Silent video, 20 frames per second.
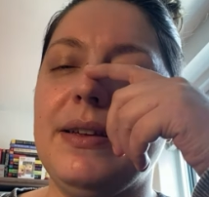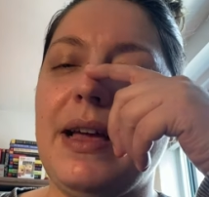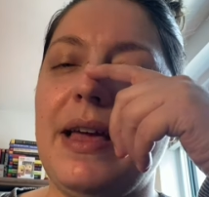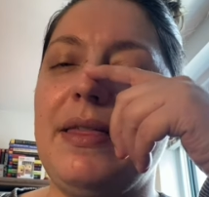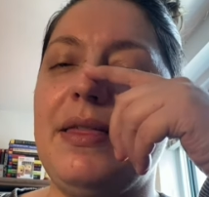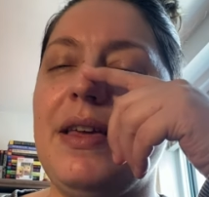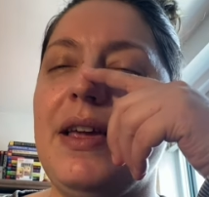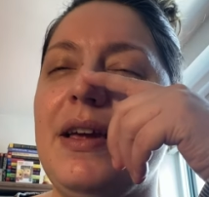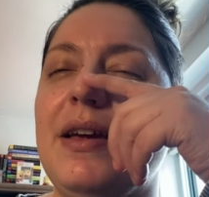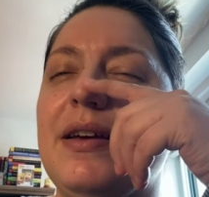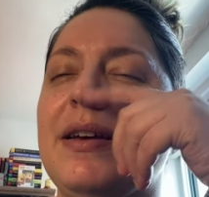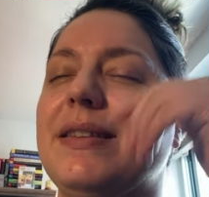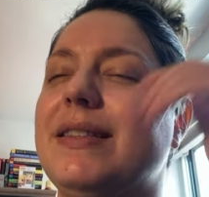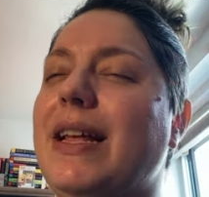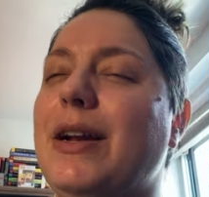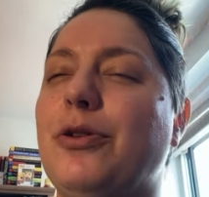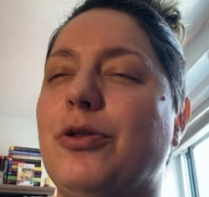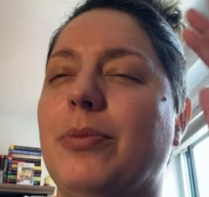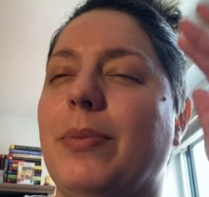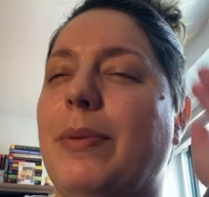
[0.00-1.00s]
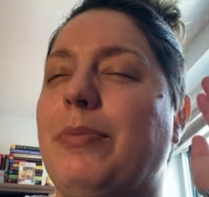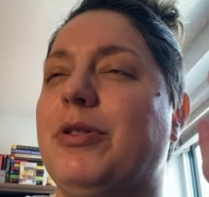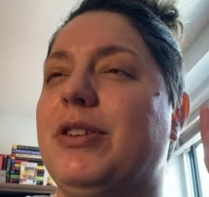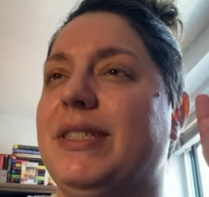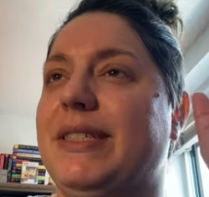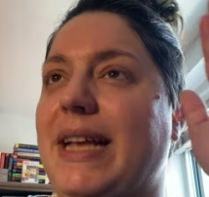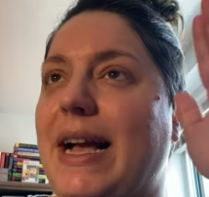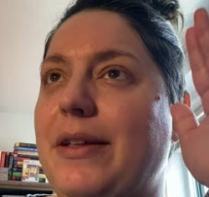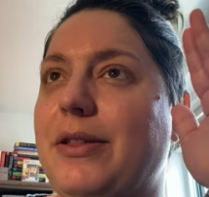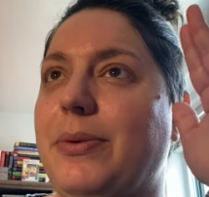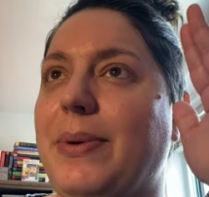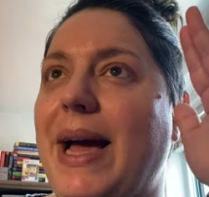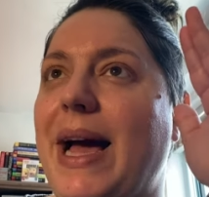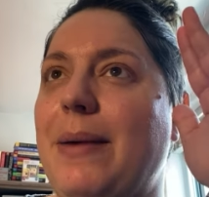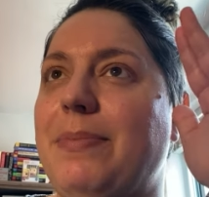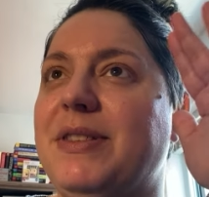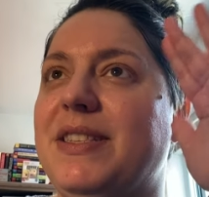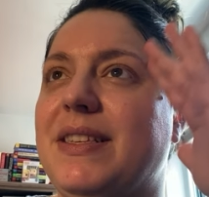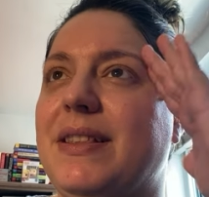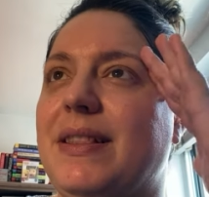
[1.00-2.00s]
I think cuz I don't remember exactly what
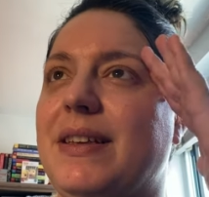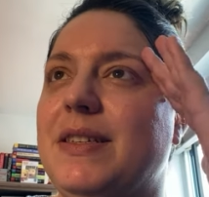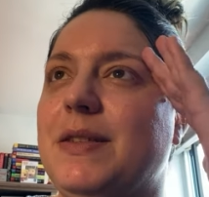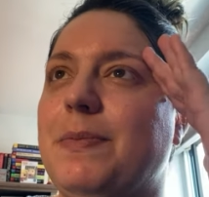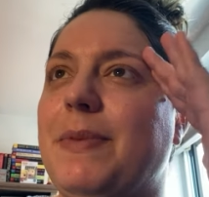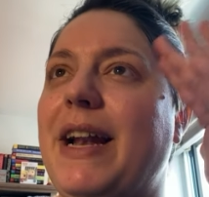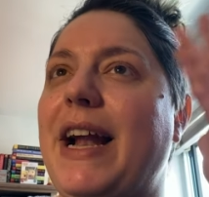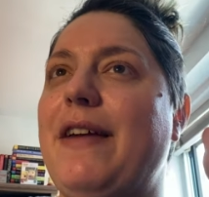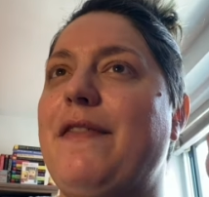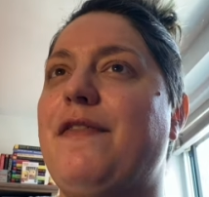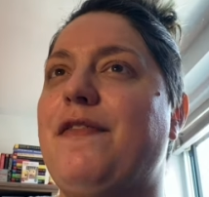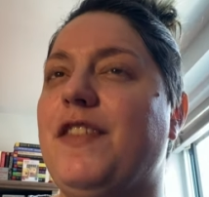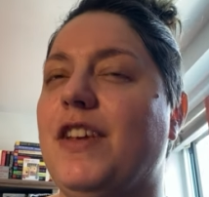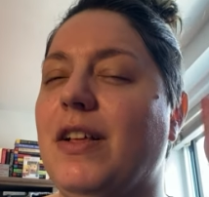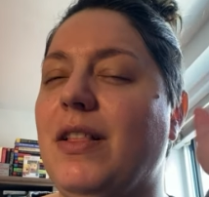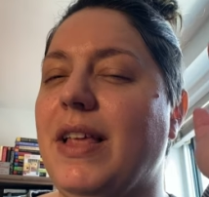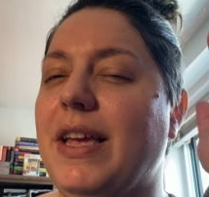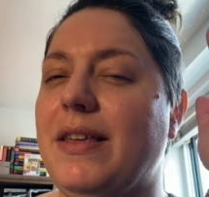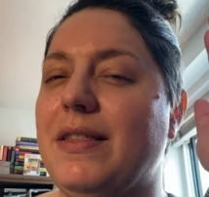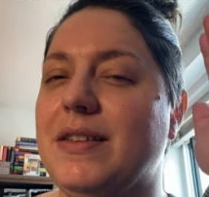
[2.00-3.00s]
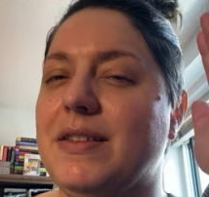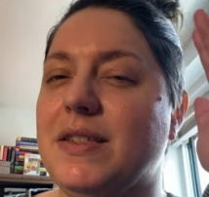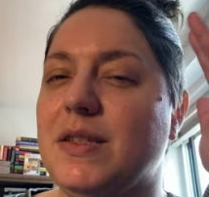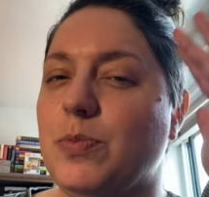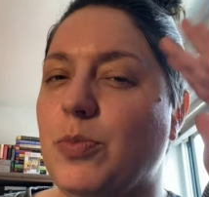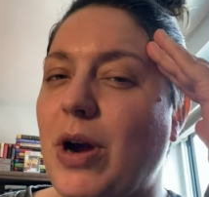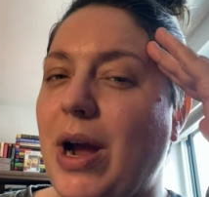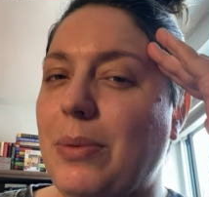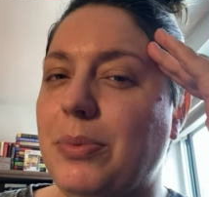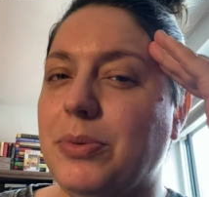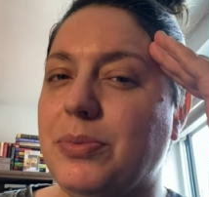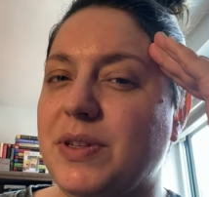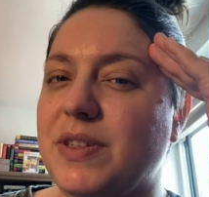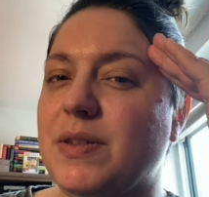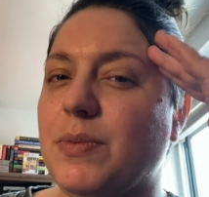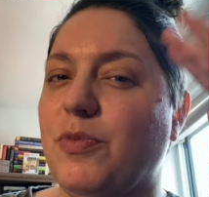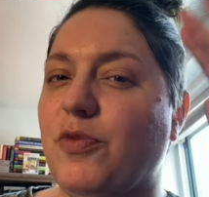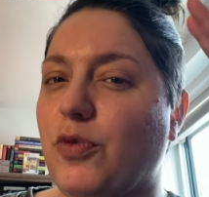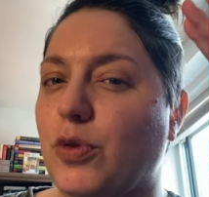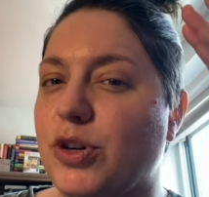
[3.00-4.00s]
happens in this, but I feel like this is probably
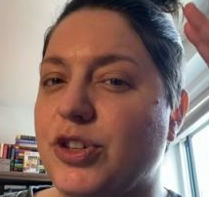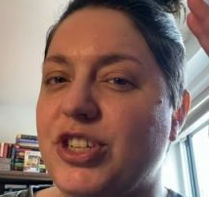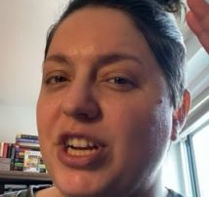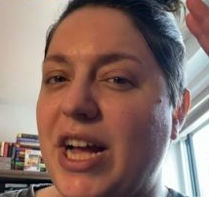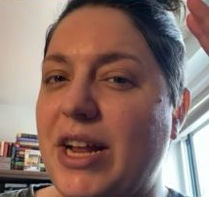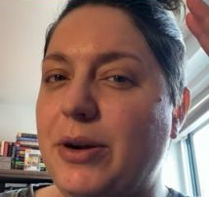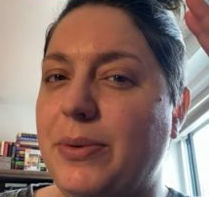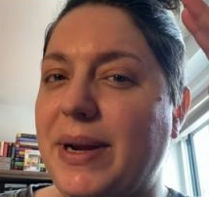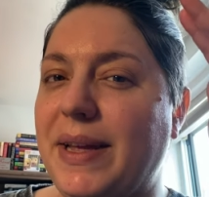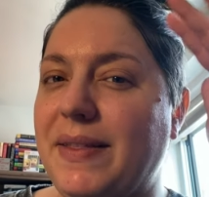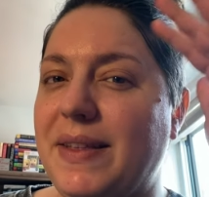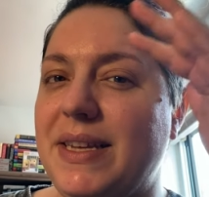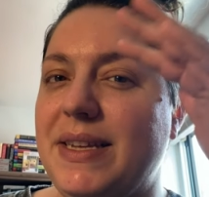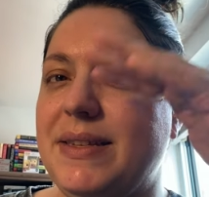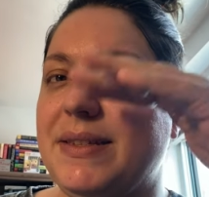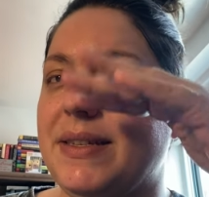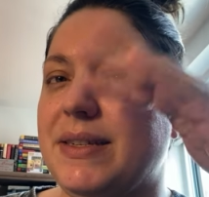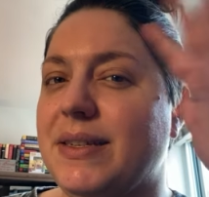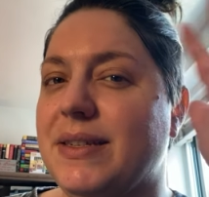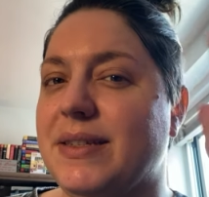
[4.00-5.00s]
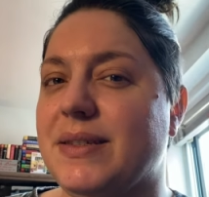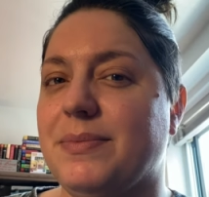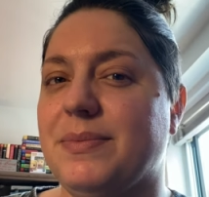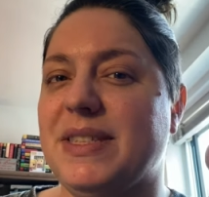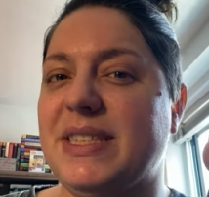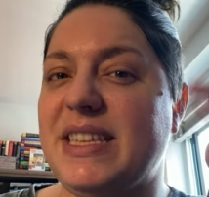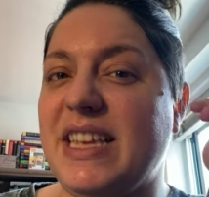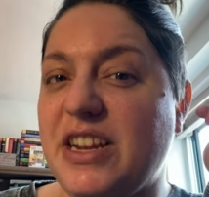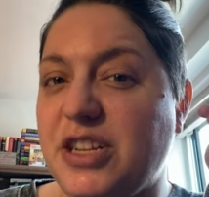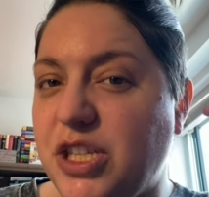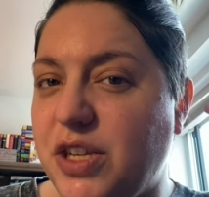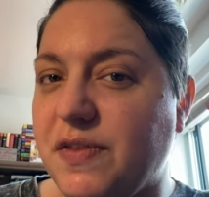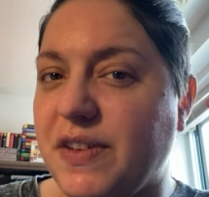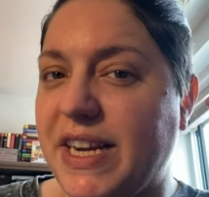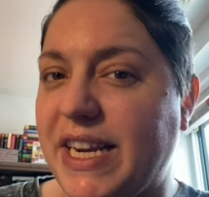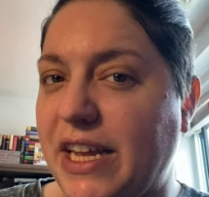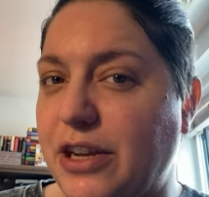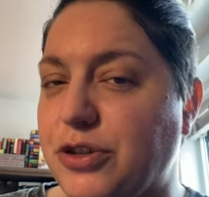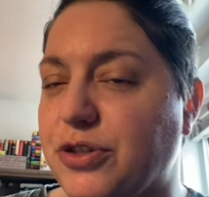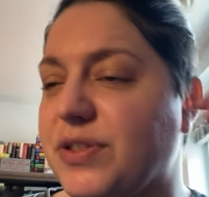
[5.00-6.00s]
some foreshadowing that he's into some sketchy
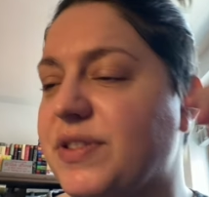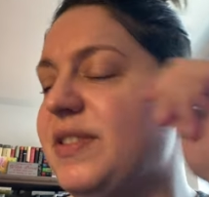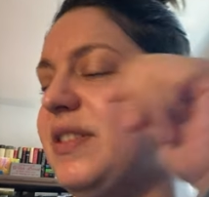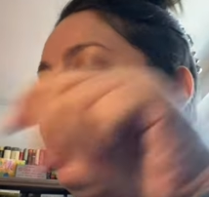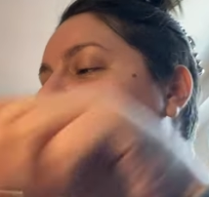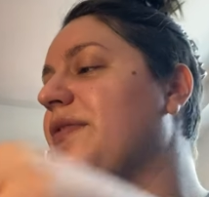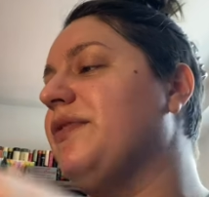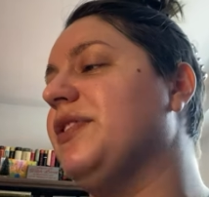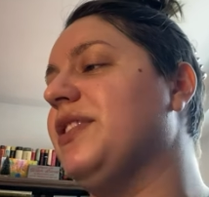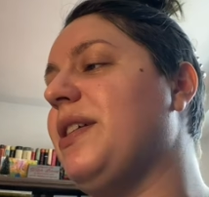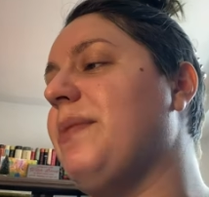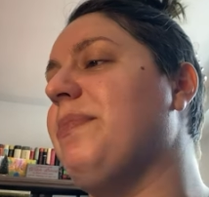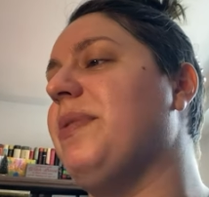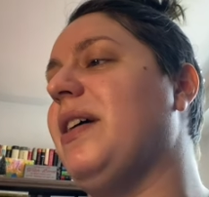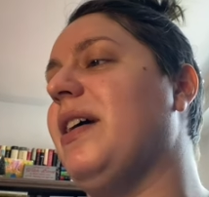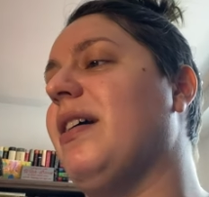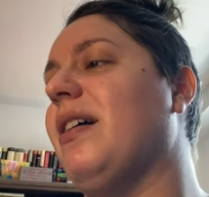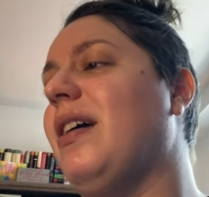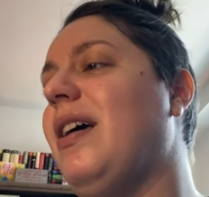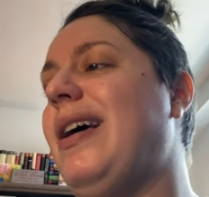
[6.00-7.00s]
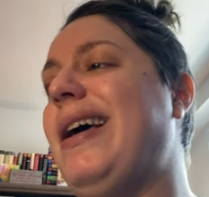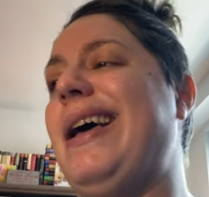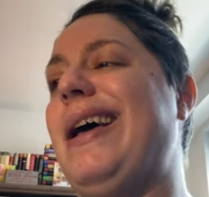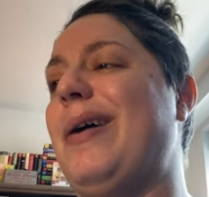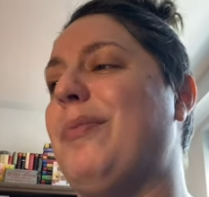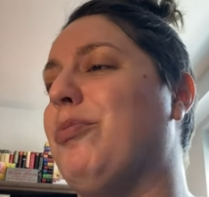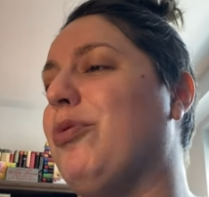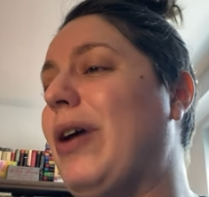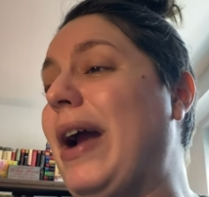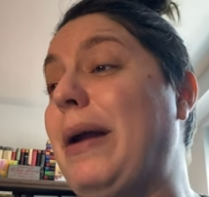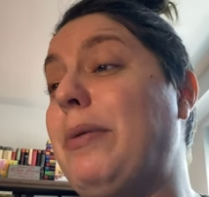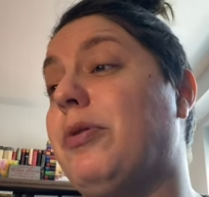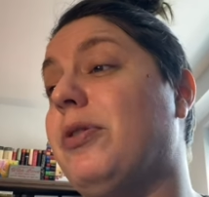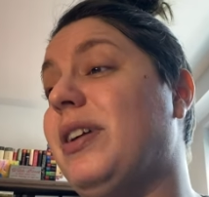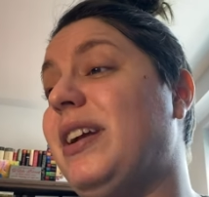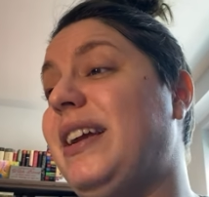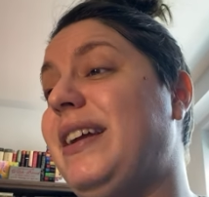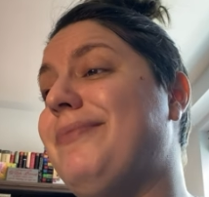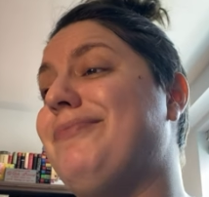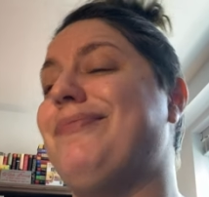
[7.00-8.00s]
financial stuff or something.
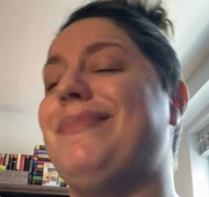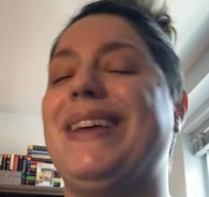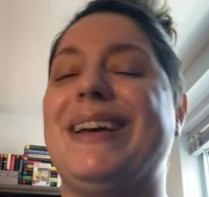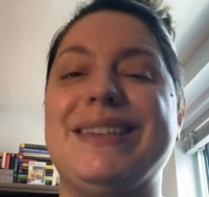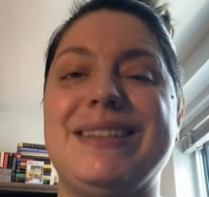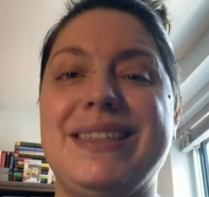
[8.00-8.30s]
Bribery, that